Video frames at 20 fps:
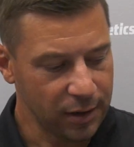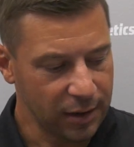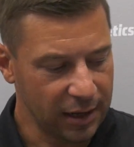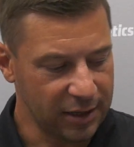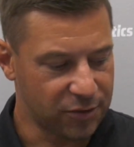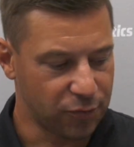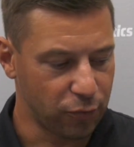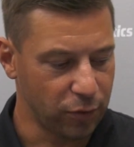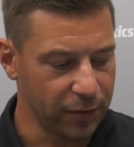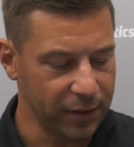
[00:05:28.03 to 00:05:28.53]

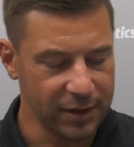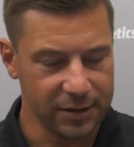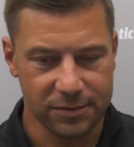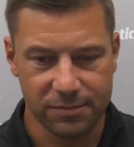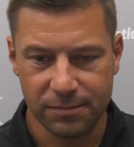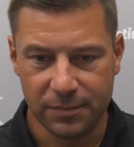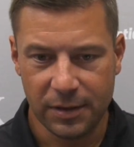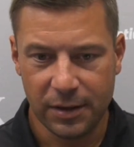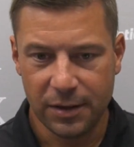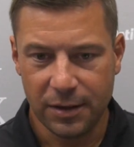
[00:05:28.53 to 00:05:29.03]
It's really,
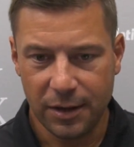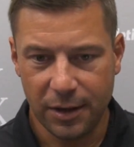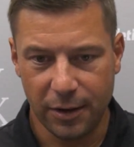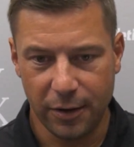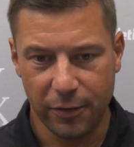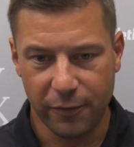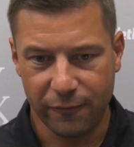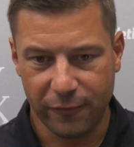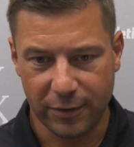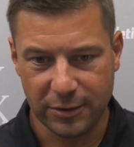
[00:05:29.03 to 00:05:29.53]
you
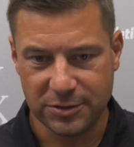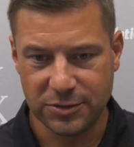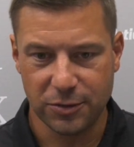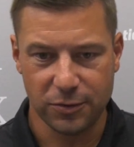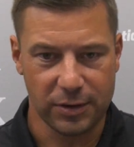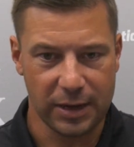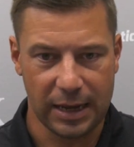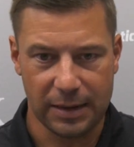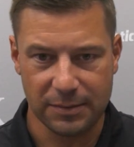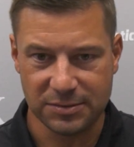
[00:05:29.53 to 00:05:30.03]
know, the first
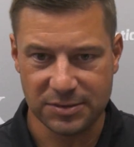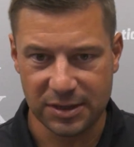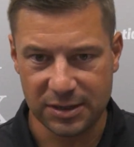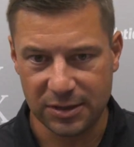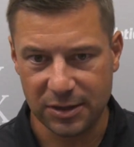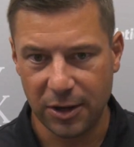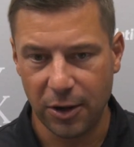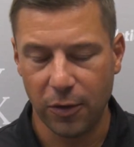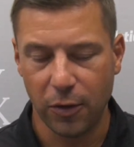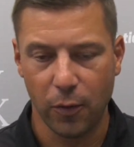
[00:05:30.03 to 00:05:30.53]
two games
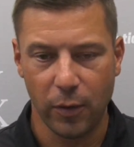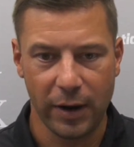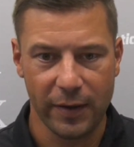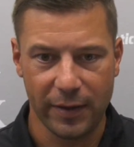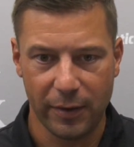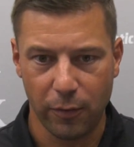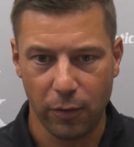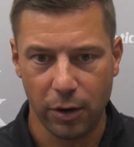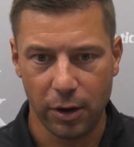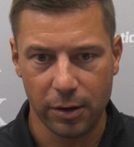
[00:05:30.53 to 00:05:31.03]
didn't go the way
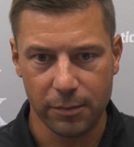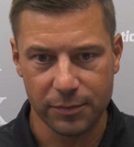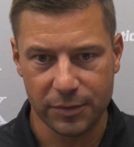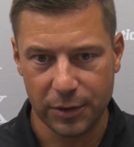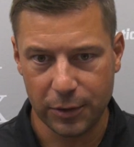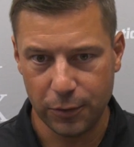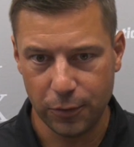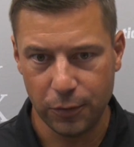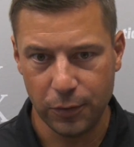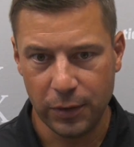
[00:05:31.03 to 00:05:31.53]
they wanted them
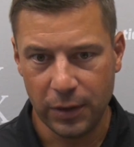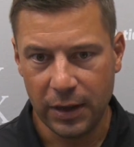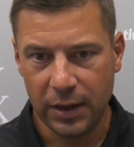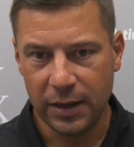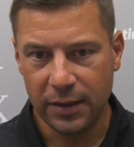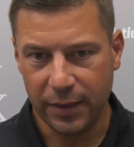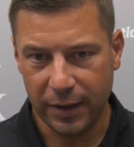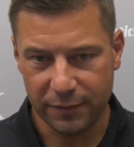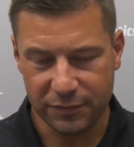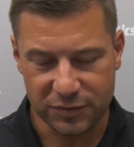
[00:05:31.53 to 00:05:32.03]
to.
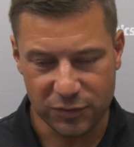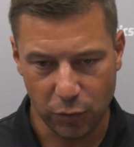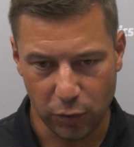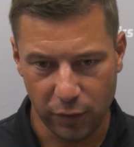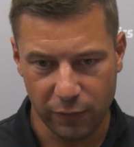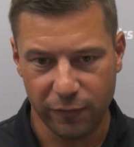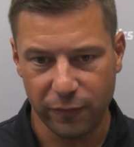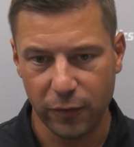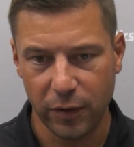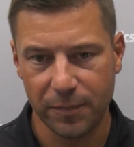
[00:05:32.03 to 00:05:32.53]
They've sort
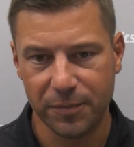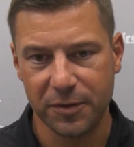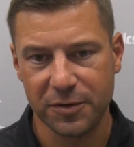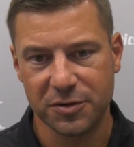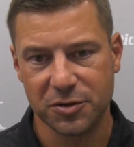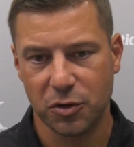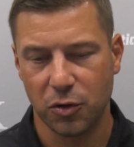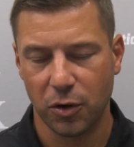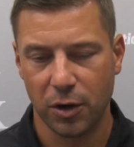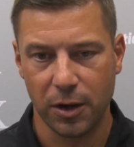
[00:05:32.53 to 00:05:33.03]
of flipped the
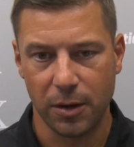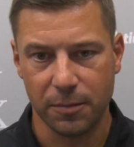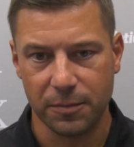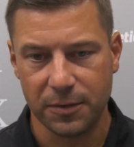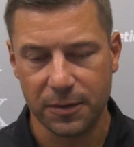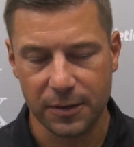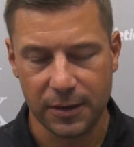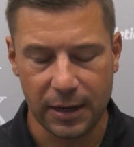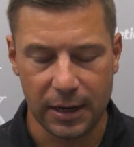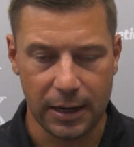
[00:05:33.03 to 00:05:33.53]

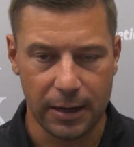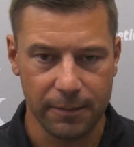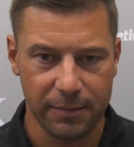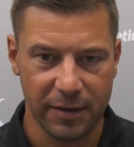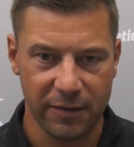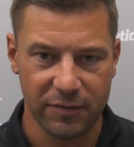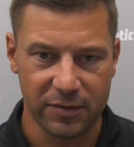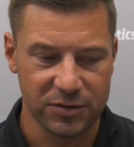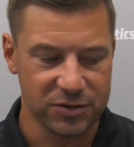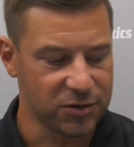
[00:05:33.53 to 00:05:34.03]
script.
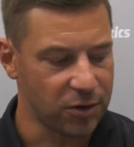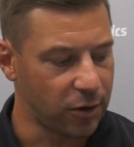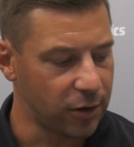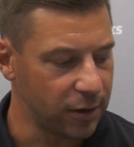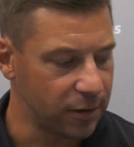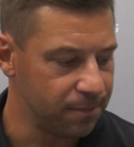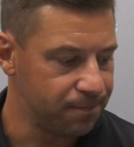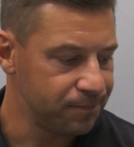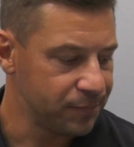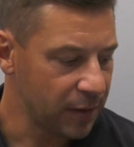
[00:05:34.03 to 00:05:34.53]
They've
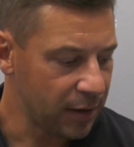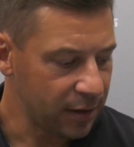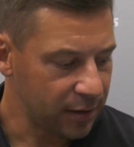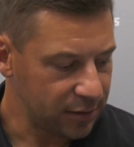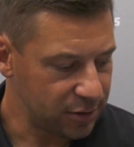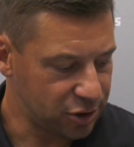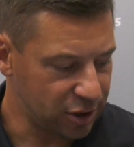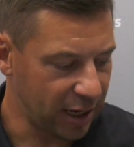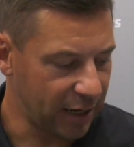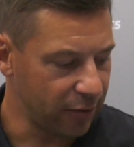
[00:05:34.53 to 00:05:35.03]
inserted
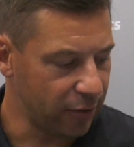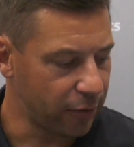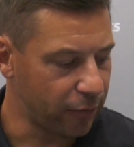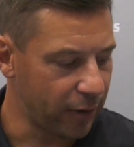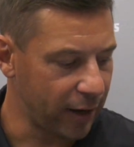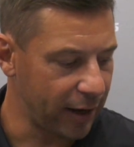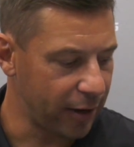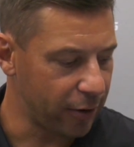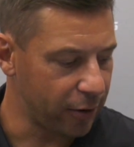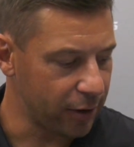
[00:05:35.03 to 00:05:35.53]
Jalen
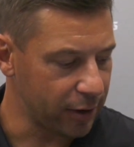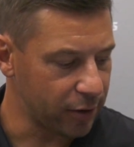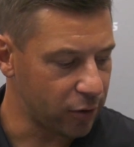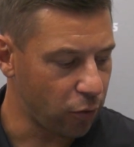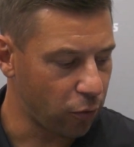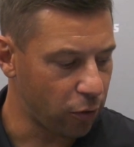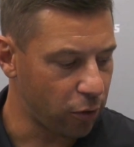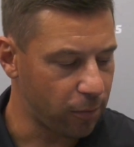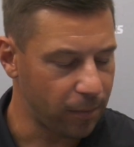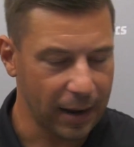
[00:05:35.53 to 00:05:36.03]
Rayner at
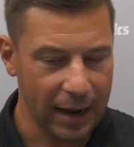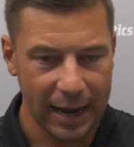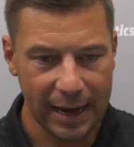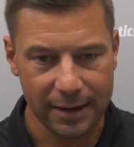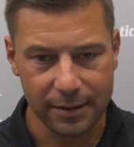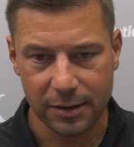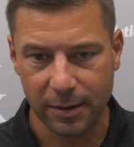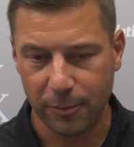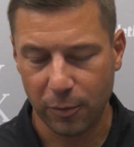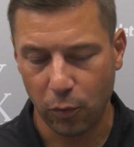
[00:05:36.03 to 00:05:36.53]

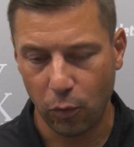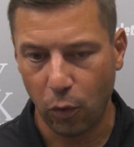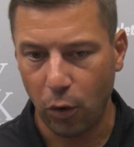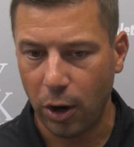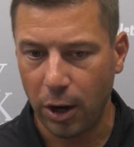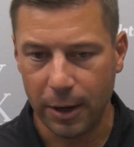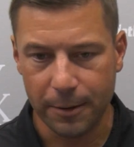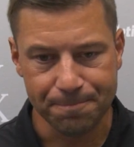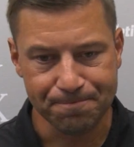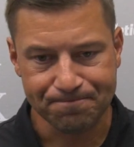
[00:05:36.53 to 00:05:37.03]
quarterback, number
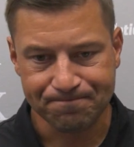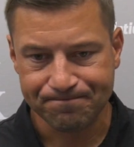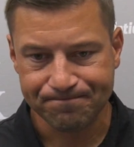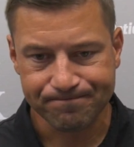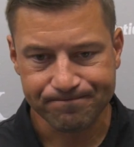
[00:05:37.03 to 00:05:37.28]
one.